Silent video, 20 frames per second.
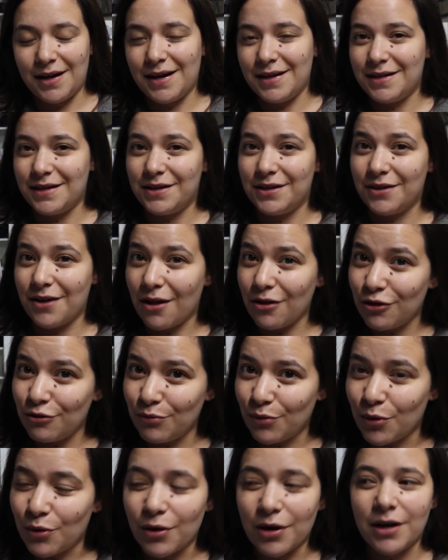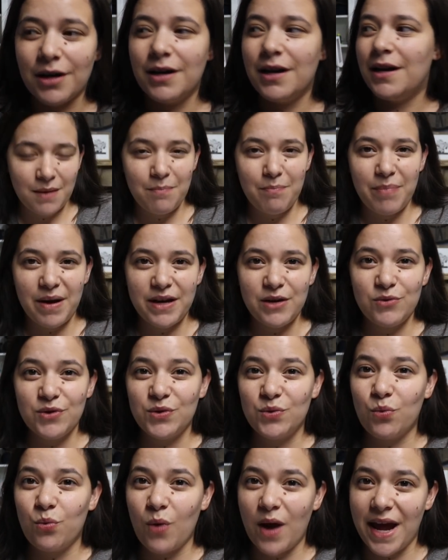I did a dollar more, but it
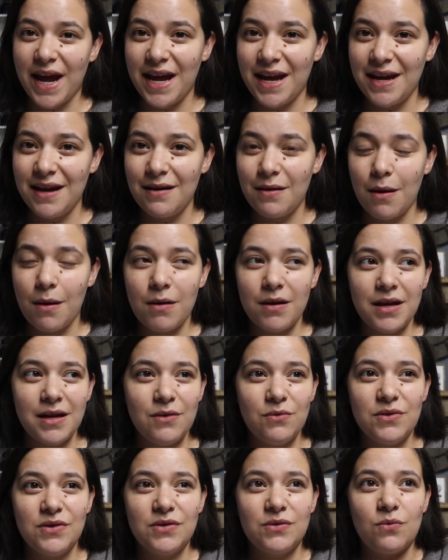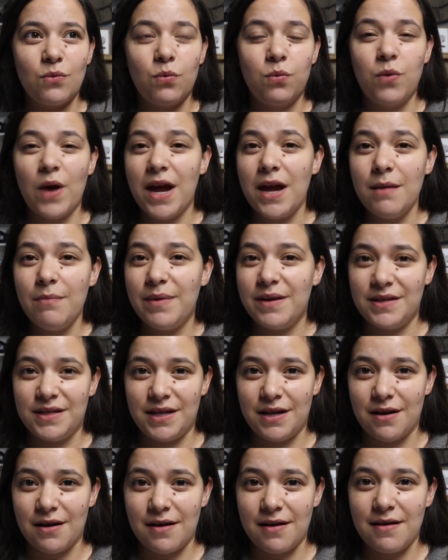was way it was way
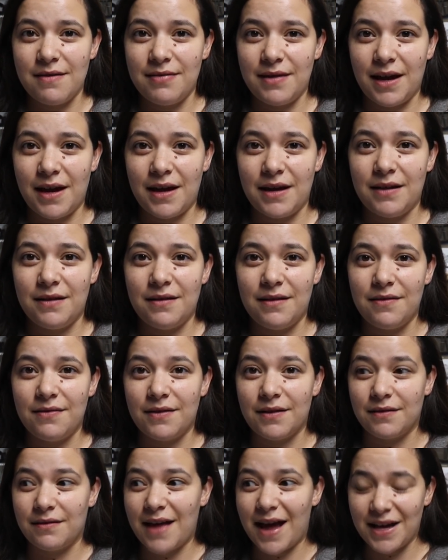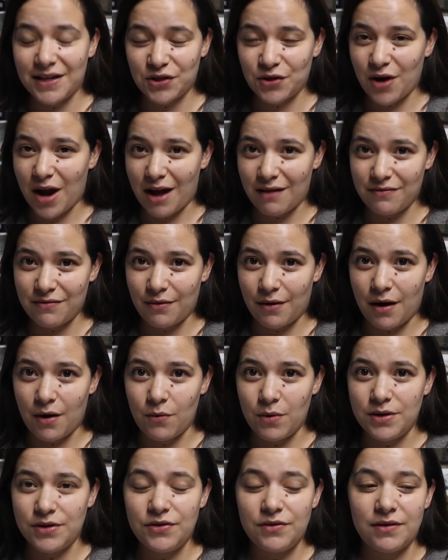busier than the last craft fair I
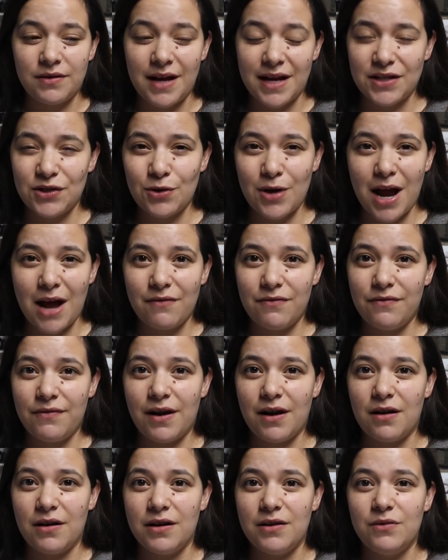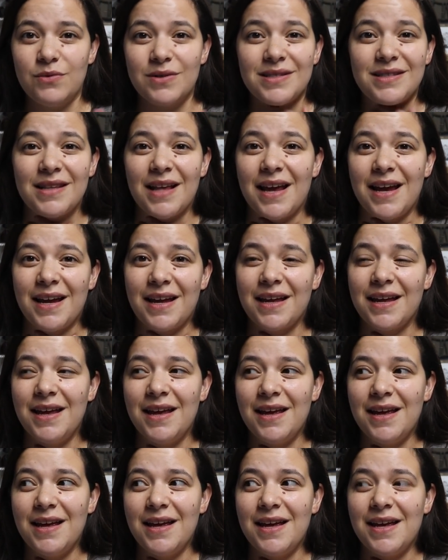went to. The last craft fair, it was like
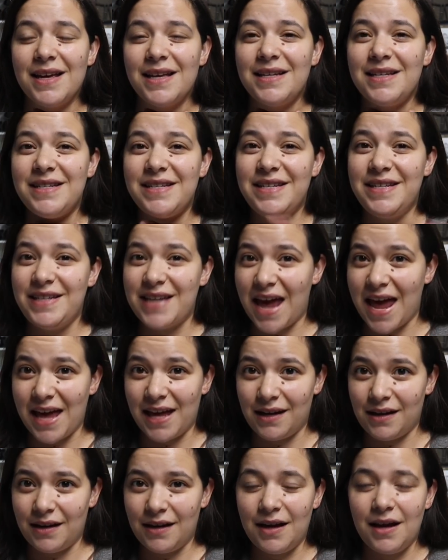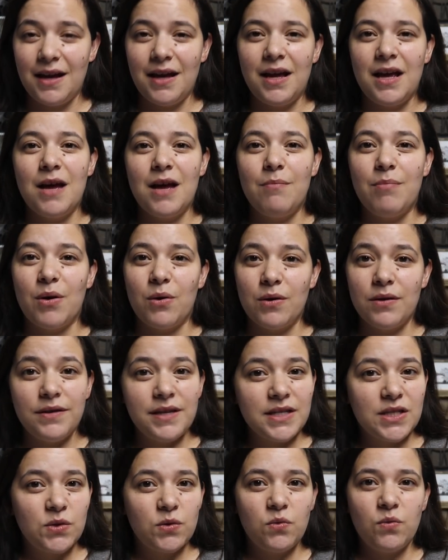dead. But with
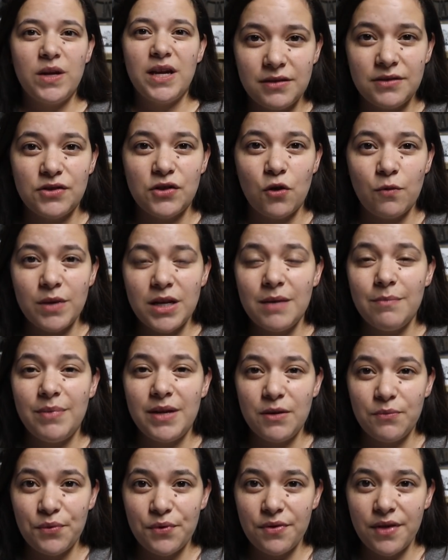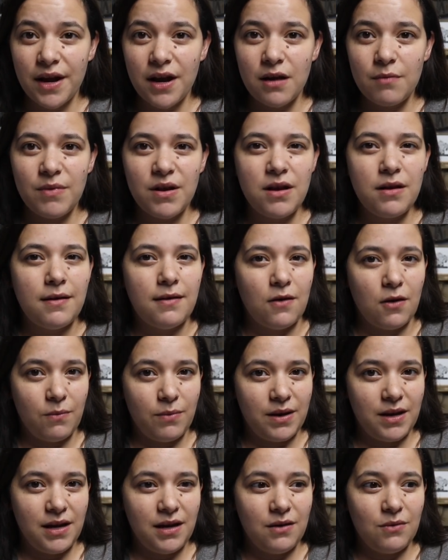this one, we had so many people there, but
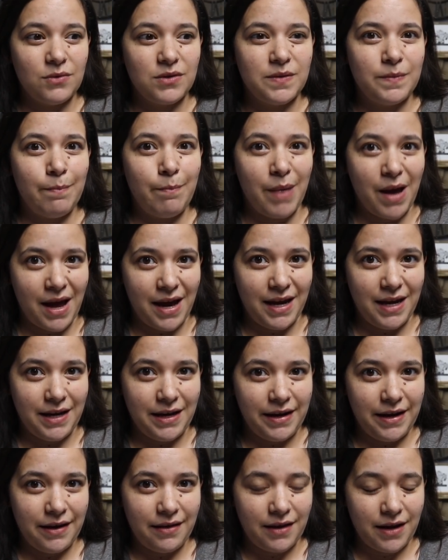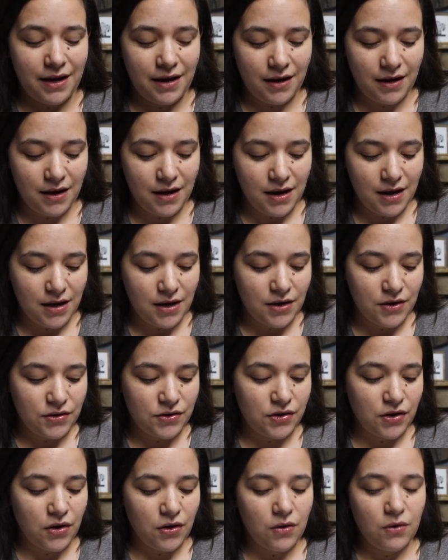nobody was buying anything.
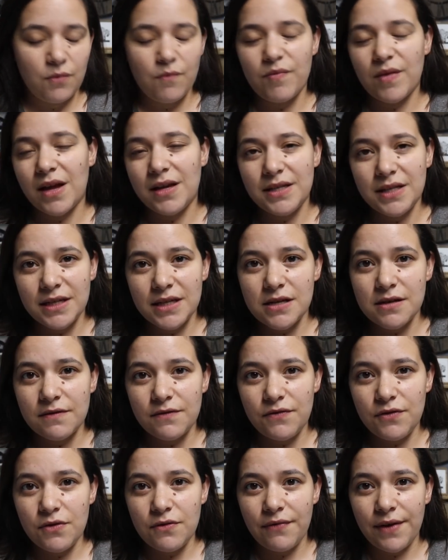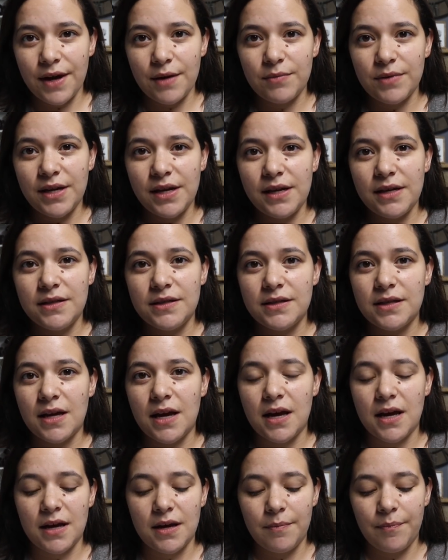So I did get a few families,
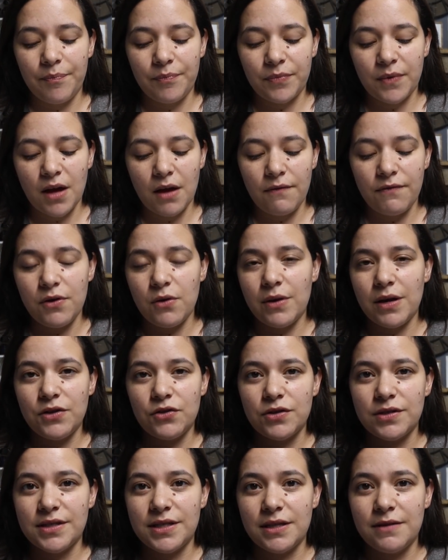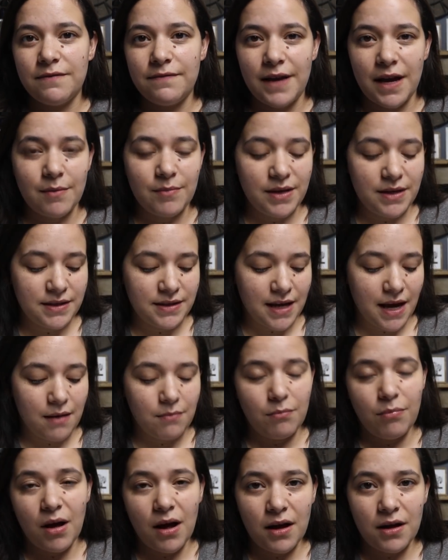um, a few interested families
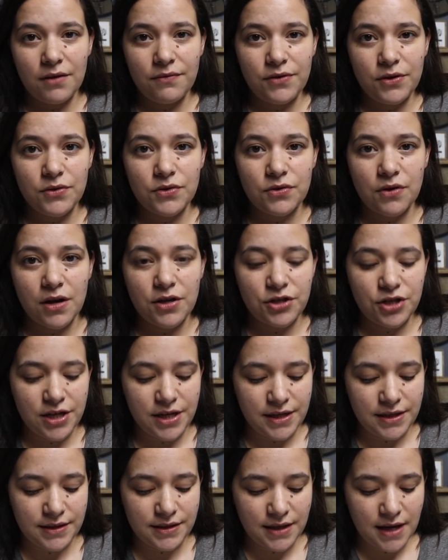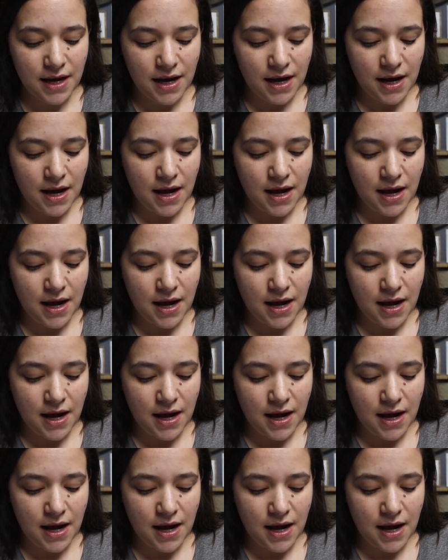that bought a few scrunchies.